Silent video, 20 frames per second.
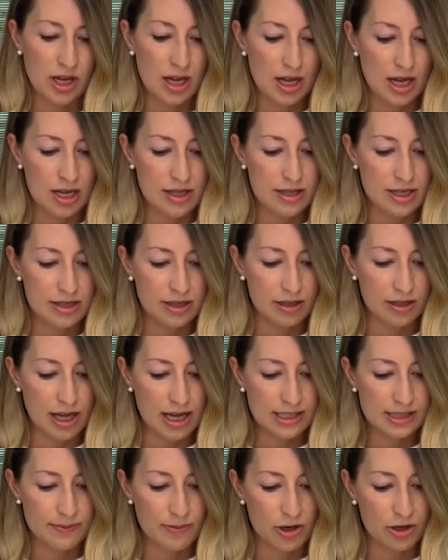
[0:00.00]
And then the
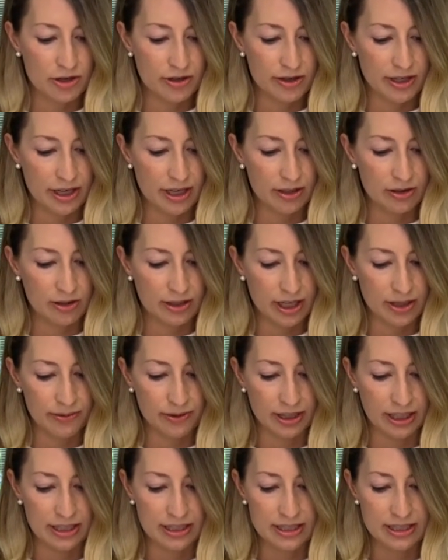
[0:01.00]
last marker that I look at
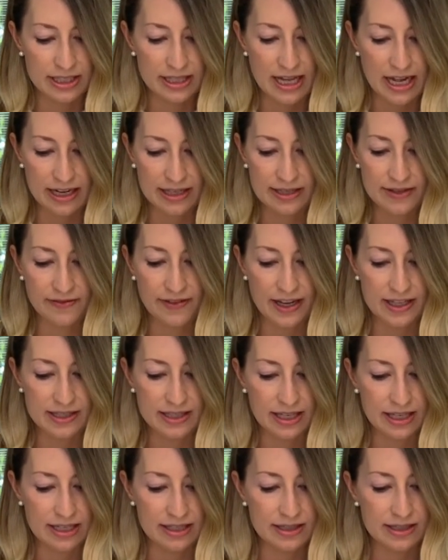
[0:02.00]
related to that is
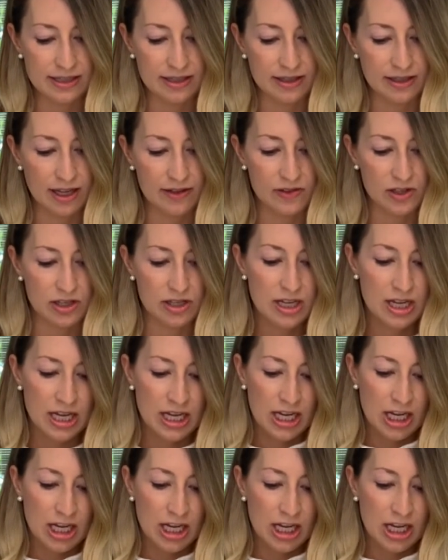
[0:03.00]
fasting insulin level.